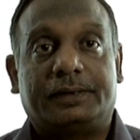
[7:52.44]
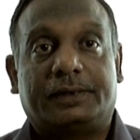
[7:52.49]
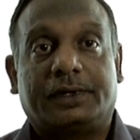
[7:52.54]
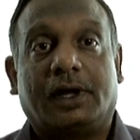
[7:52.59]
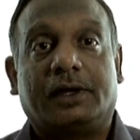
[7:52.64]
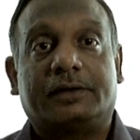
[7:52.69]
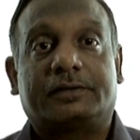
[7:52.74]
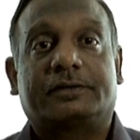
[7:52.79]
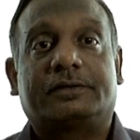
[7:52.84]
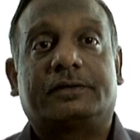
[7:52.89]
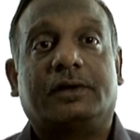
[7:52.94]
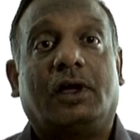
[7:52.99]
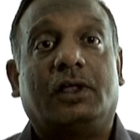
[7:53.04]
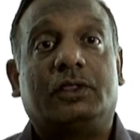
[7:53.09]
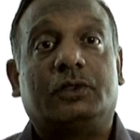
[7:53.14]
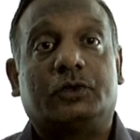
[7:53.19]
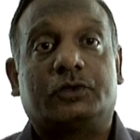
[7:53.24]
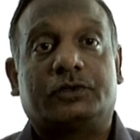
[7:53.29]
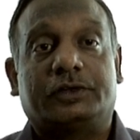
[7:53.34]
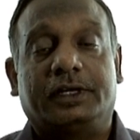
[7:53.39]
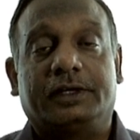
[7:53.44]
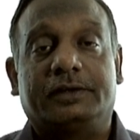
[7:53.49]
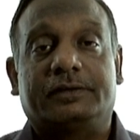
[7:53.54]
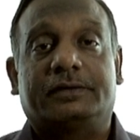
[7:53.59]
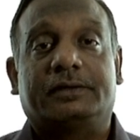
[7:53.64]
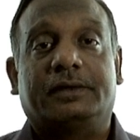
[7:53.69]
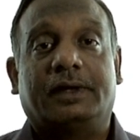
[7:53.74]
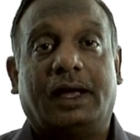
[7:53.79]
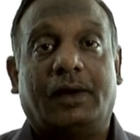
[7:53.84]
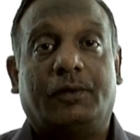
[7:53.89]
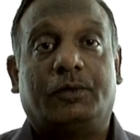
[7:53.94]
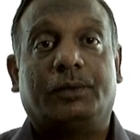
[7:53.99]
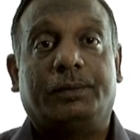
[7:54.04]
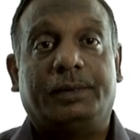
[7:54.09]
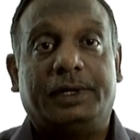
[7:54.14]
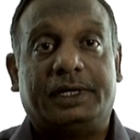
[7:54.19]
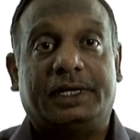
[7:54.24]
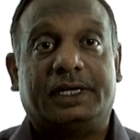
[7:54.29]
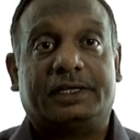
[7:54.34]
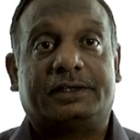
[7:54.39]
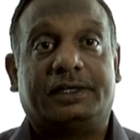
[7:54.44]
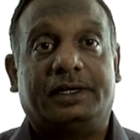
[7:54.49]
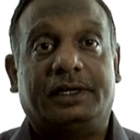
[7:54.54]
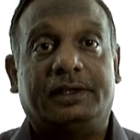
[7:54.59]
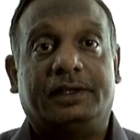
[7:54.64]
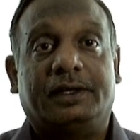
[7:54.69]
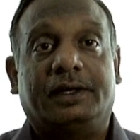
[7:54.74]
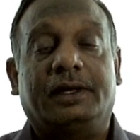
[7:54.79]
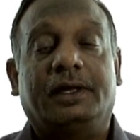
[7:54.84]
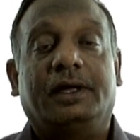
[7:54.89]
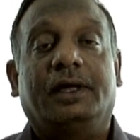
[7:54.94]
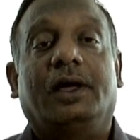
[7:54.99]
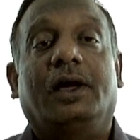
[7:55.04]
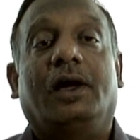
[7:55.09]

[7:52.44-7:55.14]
tasks, all those things have to be tested in the